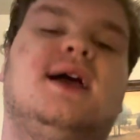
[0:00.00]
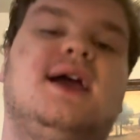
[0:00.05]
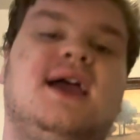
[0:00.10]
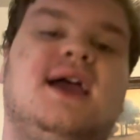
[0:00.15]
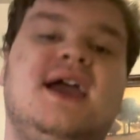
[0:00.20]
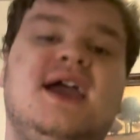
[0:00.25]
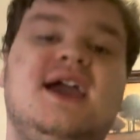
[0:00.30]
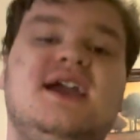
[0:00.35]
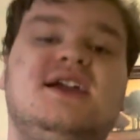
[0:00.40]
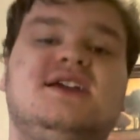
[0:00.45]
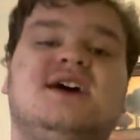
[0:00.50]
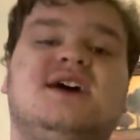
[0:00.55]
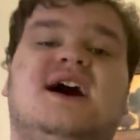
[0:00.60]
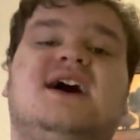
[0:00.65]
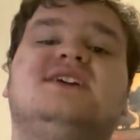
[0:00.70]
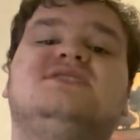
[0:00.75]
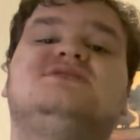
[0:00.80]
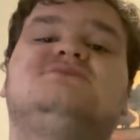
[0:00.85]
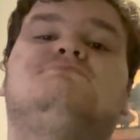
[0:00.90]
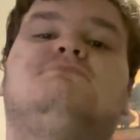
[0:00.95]
Hey
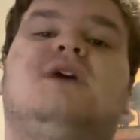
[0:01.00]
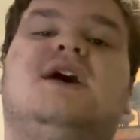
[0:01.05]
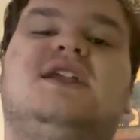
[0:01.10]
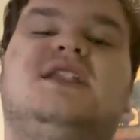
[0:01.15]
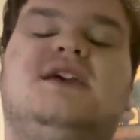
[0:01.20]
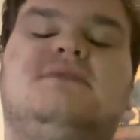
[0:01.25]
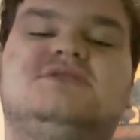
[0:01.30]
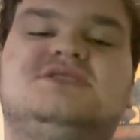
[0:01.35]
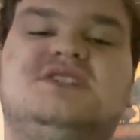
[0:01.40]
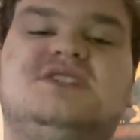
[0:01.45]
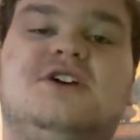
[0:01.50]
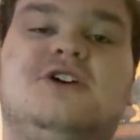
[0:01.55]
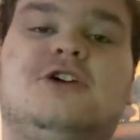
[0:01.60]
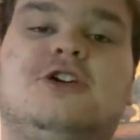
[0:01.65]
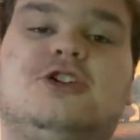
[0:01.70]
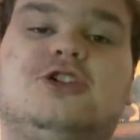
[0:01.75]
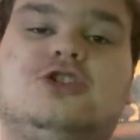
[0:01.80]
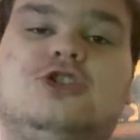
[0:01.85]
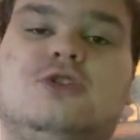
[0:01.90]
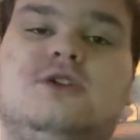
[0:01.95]
guys, my name is
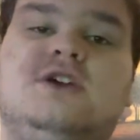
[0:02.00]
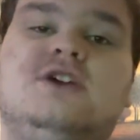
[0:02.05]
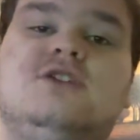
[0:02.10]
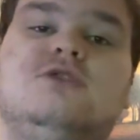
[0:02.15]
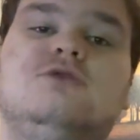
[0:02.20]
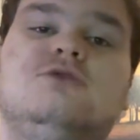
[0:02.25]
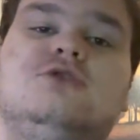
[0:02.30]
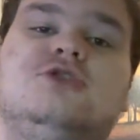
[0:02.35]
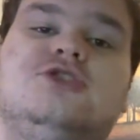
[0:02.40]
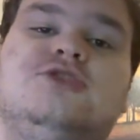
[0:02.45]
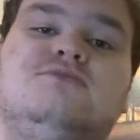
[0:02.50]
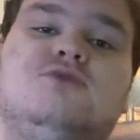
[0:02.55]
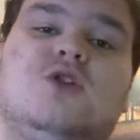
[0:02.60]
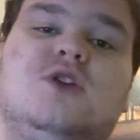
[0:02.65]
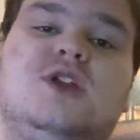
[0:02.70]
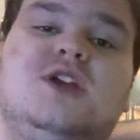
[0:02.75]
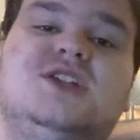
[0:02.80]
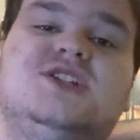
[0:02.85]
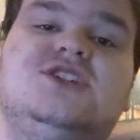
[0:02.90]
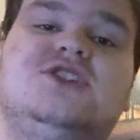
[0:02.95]
Eric Creel. Good
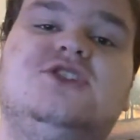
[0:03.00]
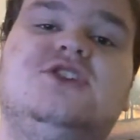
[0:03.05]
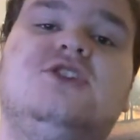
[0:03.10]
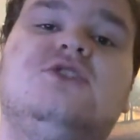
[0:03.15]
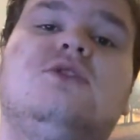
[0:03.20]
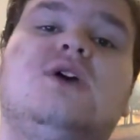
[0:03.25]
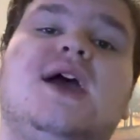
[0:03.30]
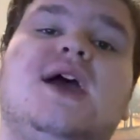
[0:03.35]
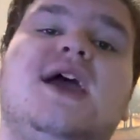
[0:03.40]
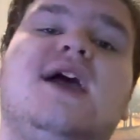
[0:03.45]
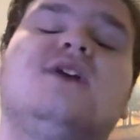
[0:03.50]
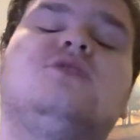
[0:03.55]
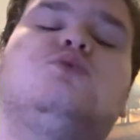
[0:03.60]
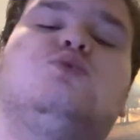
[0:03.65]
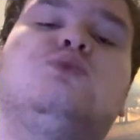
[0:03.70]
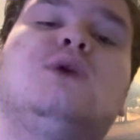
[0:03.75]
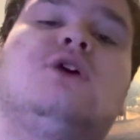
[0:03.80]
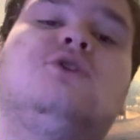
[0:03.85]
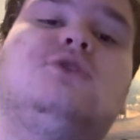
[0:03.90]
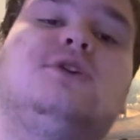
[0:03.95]
morning to you and
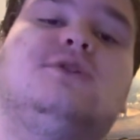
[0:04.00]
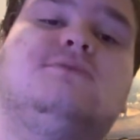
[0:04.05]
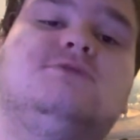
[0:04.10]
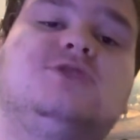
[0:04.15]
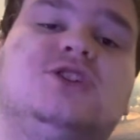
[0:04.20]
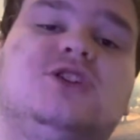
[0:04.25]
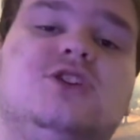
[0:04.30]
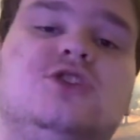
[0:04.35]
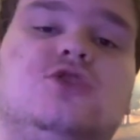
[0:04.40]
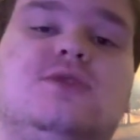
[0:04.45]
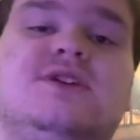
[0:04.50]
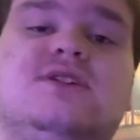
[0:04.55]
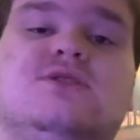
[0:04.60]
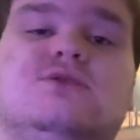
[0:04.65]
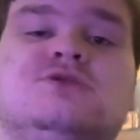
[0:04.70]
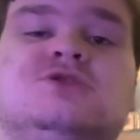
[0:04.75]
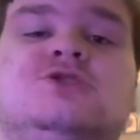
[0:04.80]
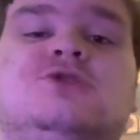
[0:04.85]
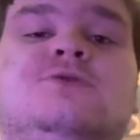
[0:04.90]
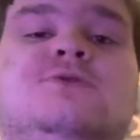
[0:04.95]
welcome to the Creel
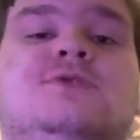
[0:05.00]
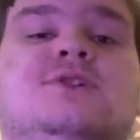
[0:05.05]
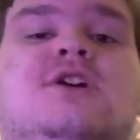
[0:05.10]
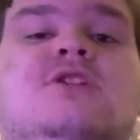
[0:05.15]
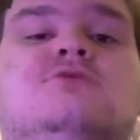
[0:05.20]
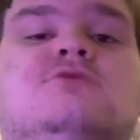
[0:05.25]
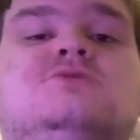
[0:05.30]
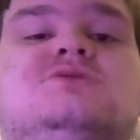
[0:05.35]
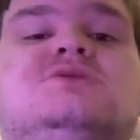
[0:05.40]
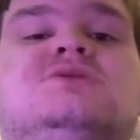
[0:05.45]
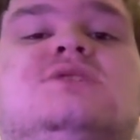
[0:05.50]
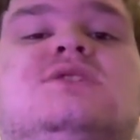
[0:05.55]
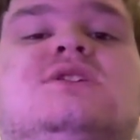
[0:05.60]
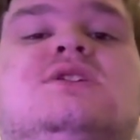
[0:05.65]
Studios.